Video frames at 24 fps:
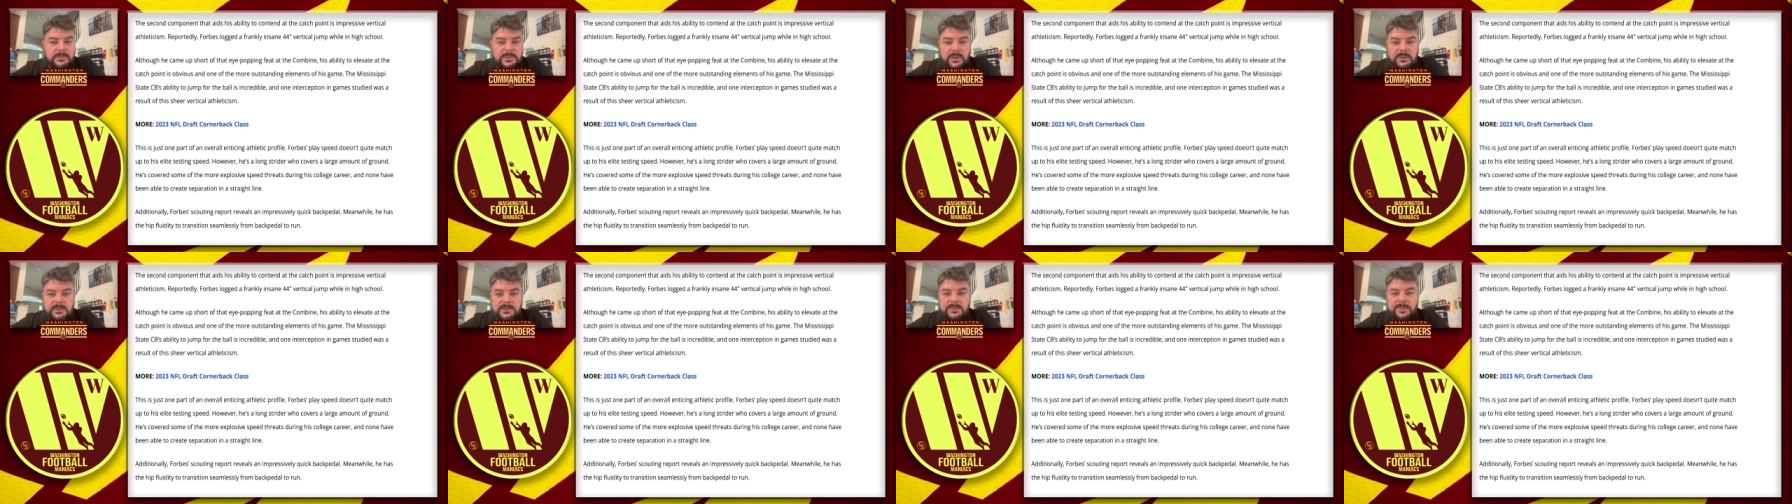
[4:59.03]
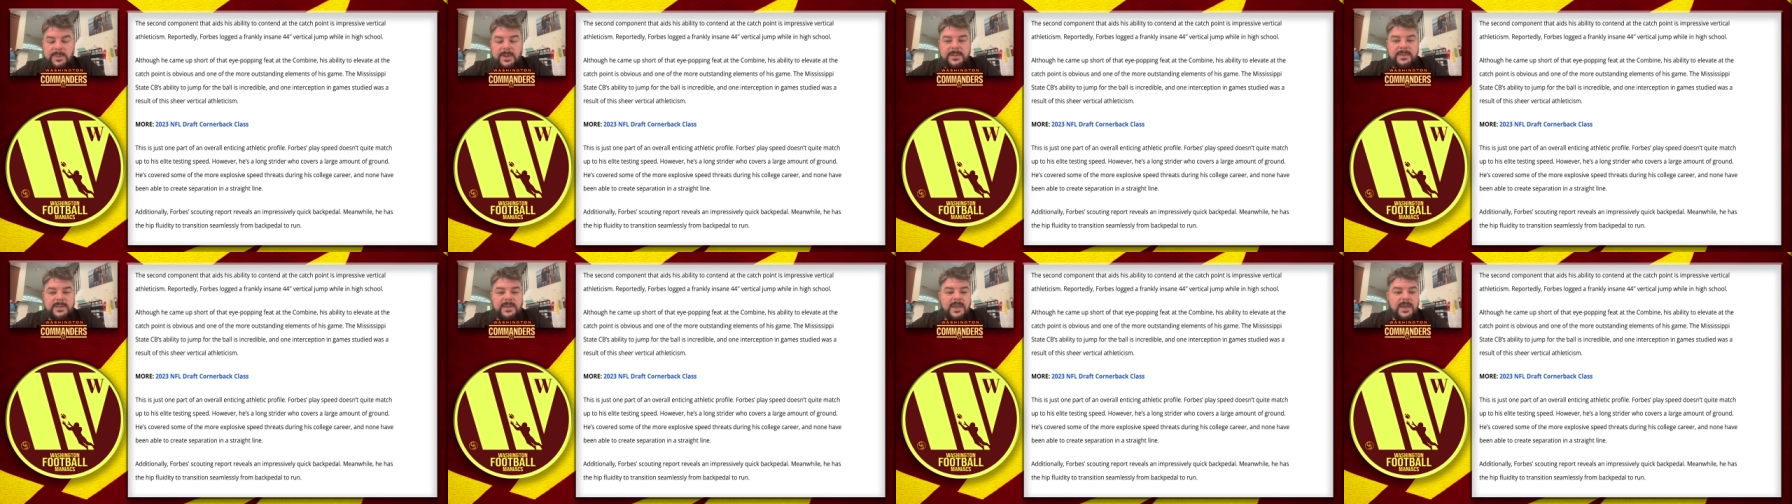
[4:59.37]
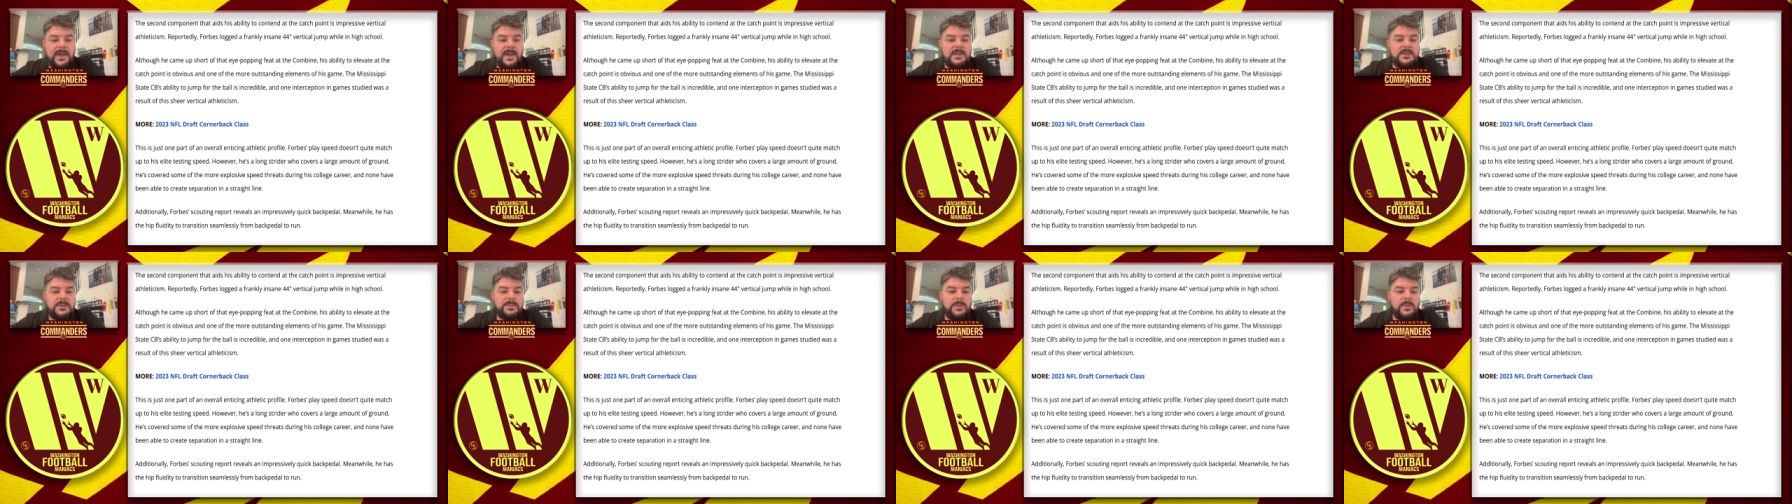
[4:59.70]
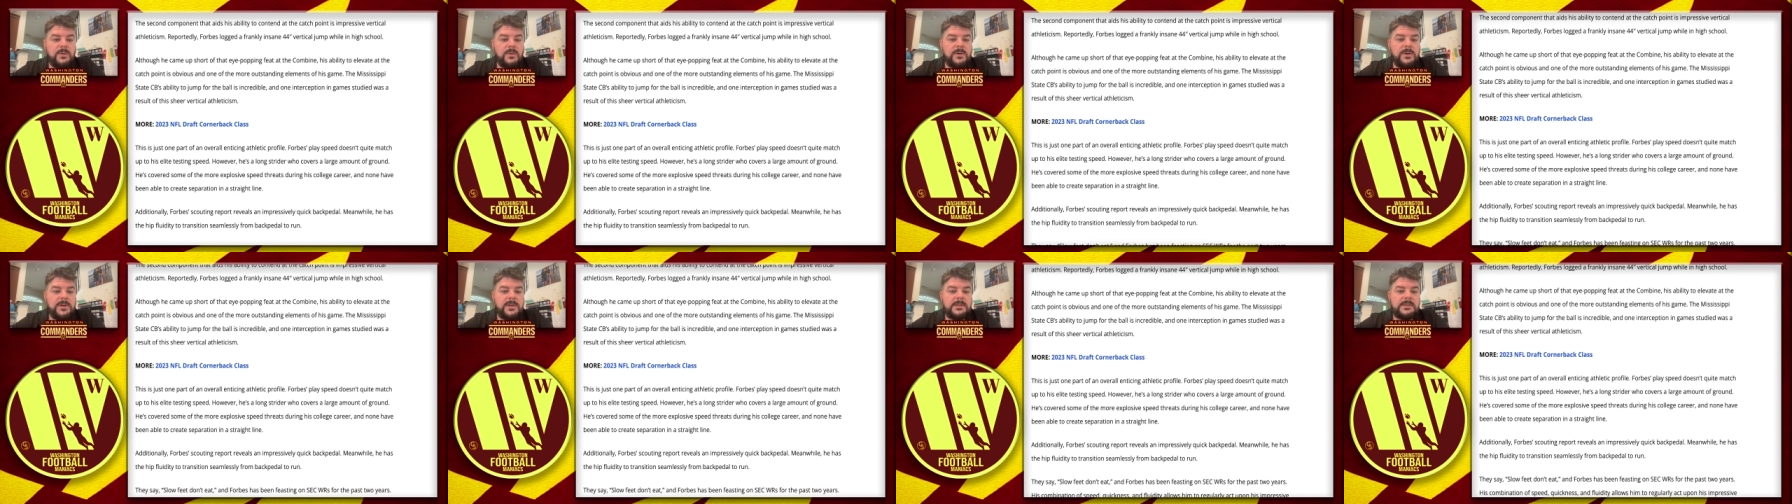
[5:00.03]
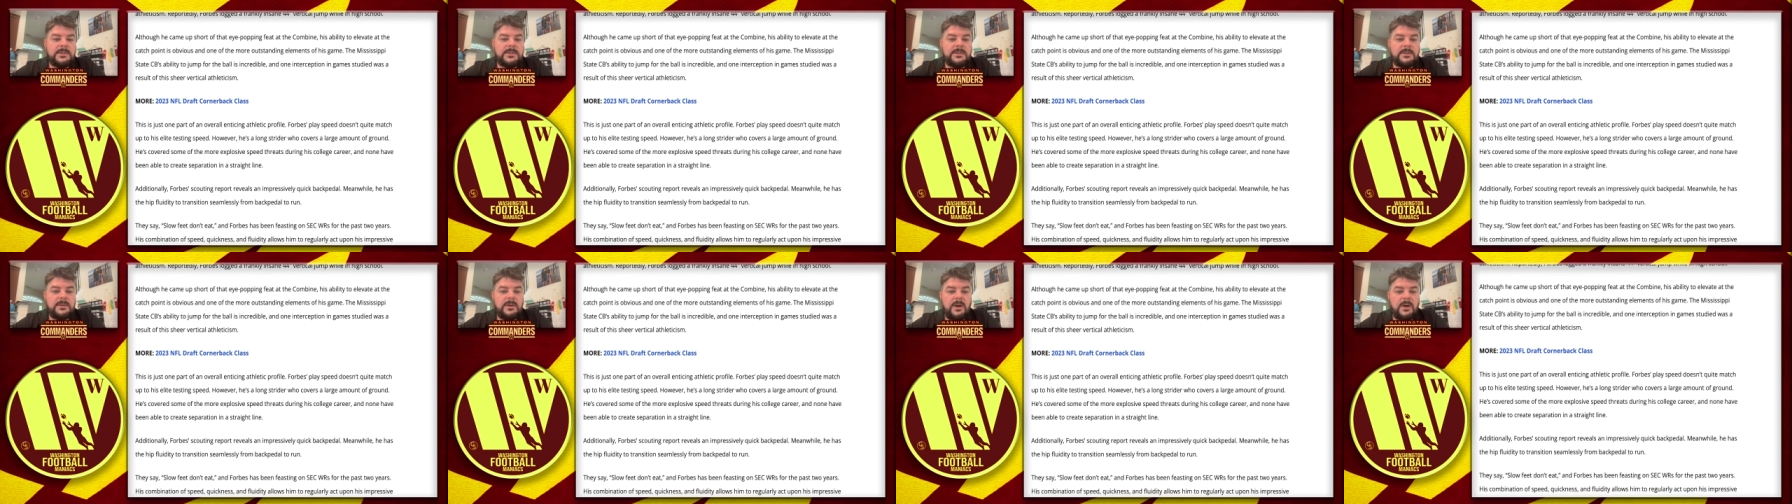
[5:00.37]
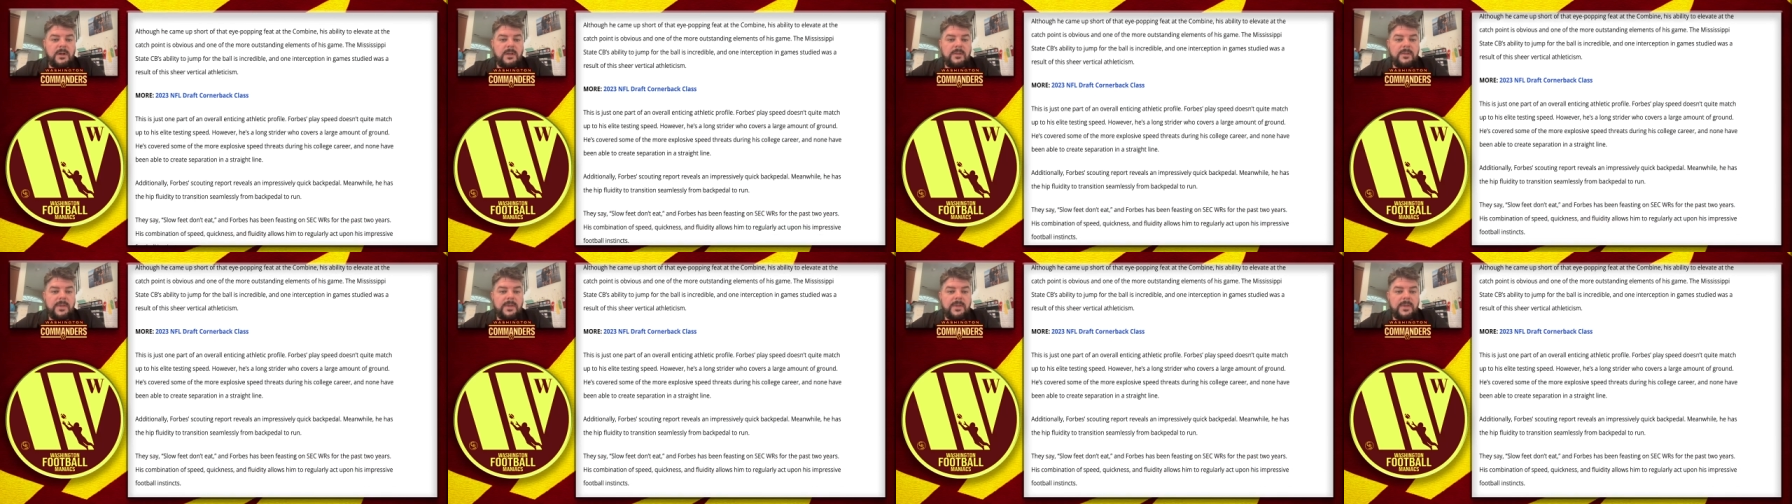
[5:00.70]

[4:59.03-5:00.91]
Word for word: talks about the catch point and all